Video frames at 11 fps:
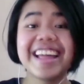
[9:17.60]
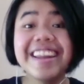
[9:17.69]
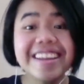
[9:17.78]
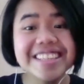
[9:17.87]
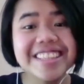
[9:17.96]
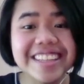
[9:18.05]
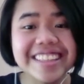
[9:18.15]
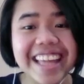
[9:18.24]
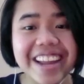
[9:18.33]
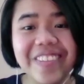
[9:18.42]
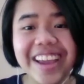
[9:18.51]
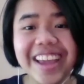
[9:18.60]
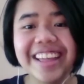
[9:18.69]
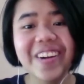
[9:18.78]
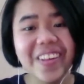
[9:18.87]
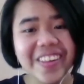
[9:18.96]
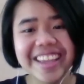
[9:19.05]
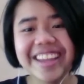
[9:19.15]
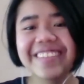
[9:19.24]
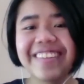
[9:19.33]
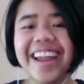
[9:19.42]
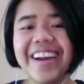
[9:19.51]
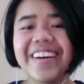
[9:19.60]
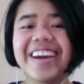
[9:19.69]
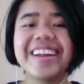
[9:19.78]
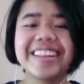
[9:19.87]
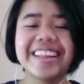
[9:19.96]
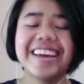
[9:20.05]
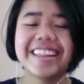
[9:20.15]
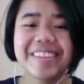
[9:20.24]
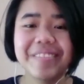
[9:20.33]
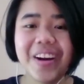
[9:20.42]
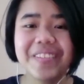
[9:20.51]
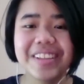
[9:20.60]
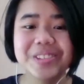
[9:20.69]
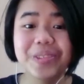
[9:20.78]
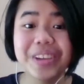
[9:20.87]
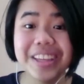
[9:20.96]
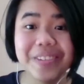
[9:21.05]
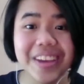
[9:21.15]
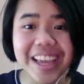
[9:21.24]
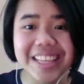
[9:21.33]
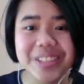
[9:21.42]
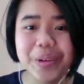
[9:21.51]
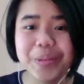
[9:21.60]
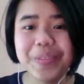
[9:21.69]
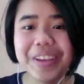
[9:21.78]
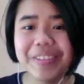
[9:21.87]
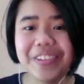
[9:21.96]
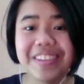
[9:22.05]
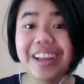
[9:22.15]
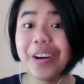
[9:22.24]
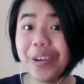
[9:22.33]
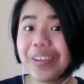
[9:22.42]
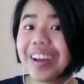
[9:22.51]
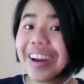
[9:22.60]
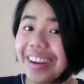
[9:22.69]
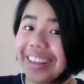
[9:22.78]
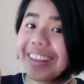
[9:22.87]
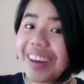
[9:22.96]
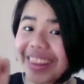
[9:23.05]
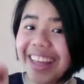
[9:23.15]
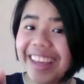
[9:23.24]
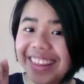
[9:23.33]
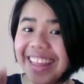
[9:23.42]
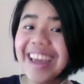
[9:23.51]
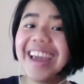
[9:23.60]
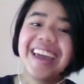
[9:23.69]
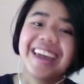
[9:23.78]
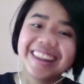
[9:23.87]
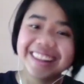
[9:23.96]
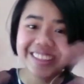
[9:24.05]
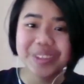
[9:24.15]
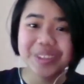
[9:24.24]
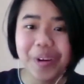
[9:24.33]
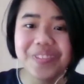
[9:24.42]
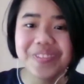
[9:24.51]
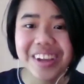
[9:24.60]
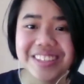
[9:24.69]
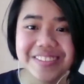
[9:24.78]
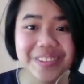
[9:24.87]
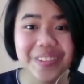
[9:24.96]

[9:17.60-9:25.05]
and he doesn't look that way all year round. And mm-hmm. the problem is, we we as normal people be like, oh, we gotta look like that twelve months of the